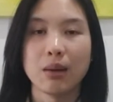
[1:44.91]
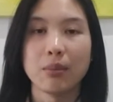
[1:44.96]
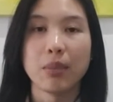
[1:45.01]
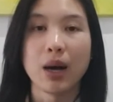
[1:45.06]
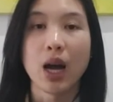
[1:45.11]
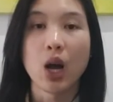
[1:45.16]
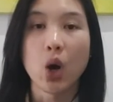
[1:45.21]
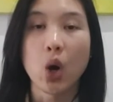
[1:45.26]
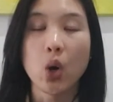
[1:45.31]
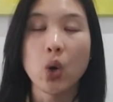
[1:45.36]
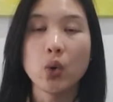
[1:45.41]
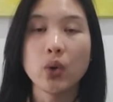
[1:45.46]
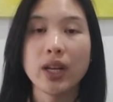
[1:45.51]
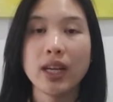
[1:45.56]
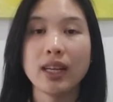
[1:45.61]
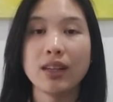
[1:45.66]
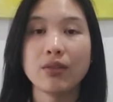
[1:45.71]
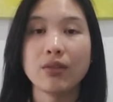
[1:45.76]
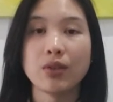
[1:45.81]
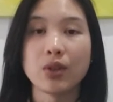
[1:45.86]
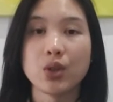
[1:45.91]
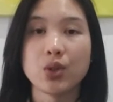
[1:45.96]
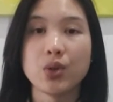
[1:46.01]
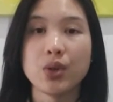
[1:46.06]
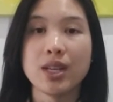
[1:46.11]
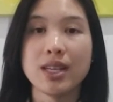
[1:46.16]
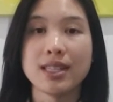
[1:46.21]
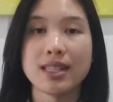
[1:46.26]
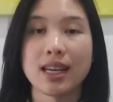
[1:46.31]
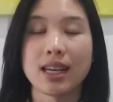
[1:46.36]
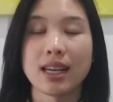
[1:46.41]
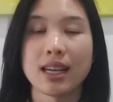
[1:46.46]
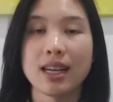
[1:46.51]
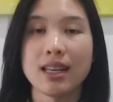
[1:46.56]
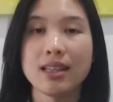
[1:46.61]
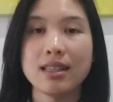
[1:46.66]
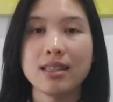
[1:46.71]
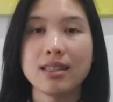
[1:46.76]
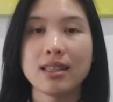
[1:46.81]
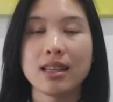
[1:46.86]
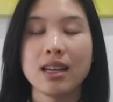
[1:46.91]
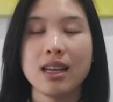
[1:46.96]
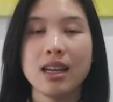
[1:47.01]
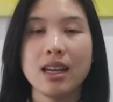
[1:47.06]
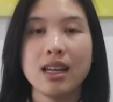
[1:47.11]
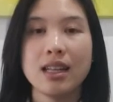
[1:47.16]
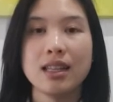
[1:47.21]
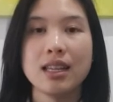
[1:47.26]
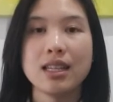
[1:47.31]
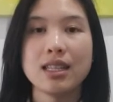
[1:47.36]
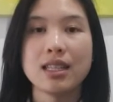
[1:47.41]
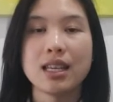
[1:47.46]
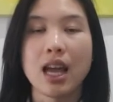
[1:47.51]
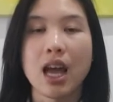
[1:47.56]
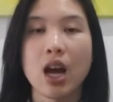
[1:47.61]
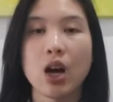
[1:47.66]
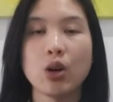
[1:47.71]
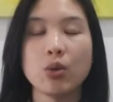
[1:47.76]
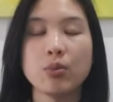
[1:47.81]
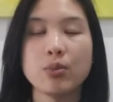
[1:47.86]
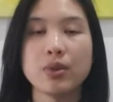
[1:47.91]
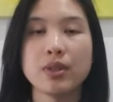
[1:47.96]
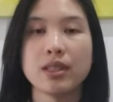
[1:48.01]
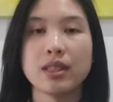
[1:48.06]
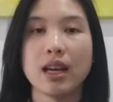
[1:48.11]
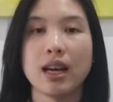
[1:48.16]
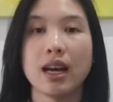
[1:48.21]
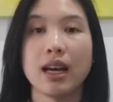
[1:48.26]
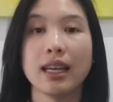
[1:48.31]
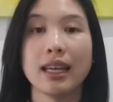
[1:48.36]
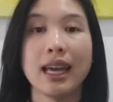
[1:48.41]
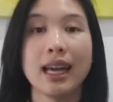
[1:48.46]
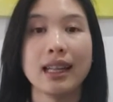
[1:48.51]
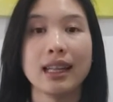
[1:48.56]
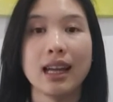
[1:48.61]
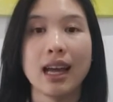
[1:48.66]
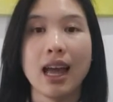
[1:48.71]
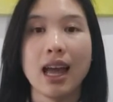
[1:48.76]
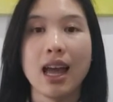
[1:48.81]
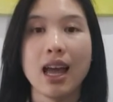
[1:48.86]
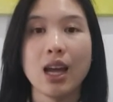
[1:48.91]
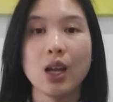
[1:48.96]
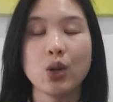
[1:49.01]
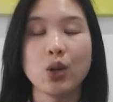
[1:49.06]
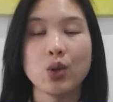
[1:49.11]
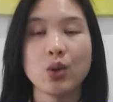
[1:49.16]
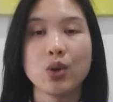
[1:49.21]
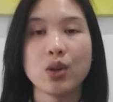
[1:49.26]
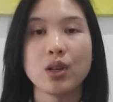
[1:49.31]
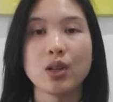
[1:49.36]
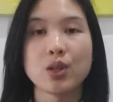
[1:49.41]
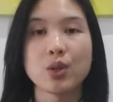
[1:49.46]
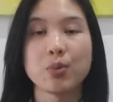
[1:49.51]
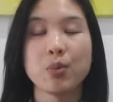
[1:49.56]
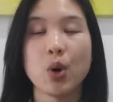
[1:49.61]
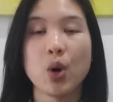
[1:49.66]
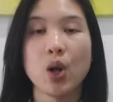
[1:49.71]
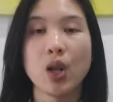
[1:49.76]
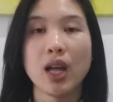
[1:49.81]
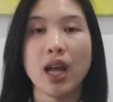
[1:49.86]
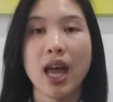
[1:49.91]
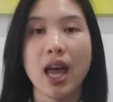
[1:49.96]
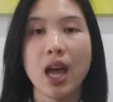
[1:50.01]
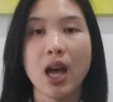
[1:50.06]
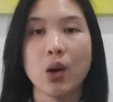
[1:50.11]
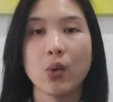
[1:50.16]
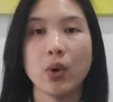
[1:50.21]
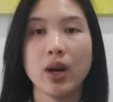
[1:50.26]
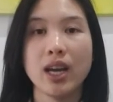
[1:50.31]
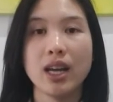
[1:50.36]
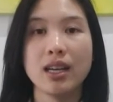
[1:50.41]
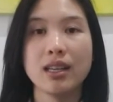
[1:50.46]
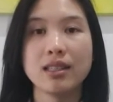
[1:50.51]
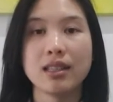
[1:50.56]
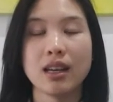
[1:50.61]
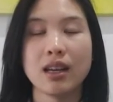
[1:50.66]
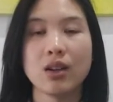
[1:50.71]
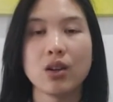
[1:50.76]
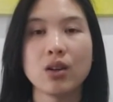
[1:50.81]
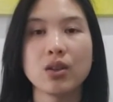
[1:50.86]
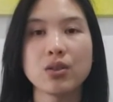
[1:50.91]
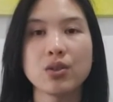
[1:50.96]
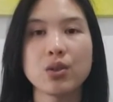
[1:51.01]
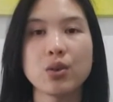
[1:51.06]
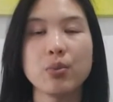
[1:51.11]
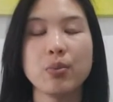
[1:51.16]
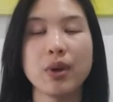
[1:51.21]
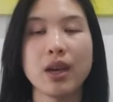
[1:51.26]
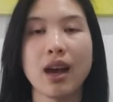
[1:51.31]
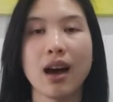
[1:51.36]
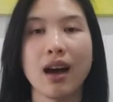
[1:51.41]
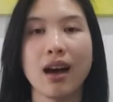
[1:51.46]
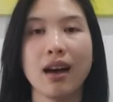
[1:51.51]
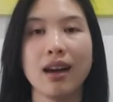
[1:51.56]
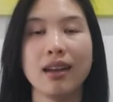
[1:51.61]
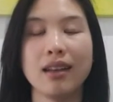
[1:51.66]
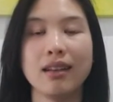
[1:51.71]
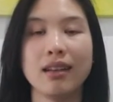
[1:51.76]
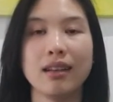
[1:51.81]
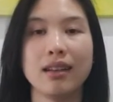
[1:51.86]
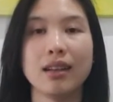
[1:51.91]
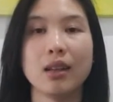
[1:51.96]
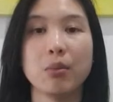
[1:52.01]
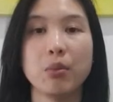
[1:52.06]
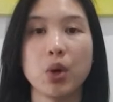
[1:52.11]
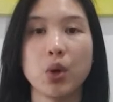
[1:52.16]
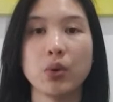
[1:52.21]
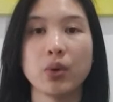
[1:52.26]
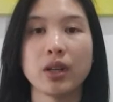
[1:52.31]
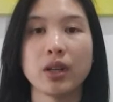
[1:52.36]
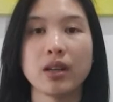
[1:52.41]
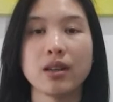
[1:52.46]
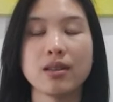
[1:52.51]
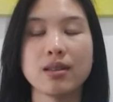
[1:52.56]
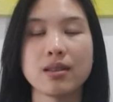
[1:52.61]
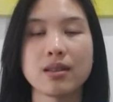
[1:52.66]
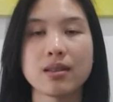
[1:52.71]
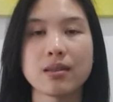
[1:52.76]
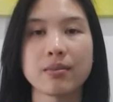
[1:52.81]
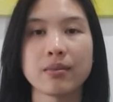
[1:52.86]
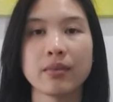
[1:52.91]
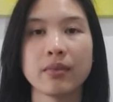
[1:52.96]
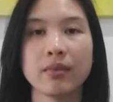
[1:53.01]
By holding for 3 seconds, this helps get the air into the smaller airways and also behind the mucus.